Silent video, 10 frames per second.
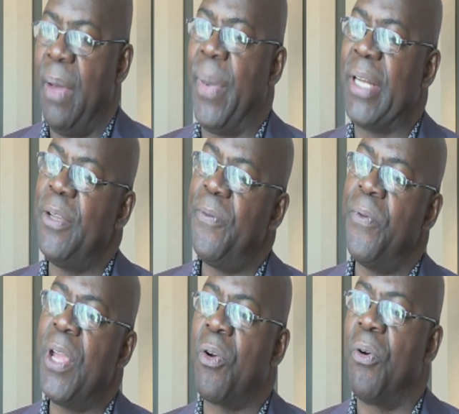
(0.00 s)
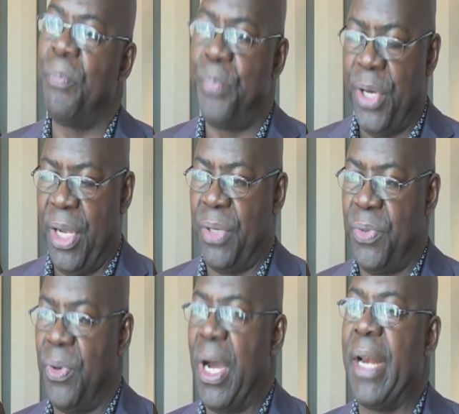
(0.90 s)
But if we compare
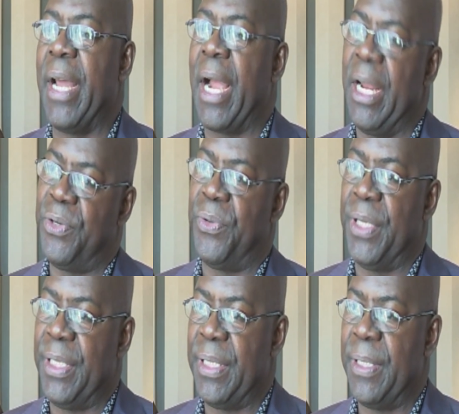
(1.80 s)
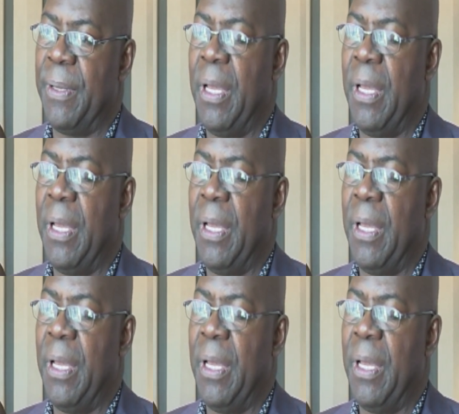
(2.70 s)
to other countries,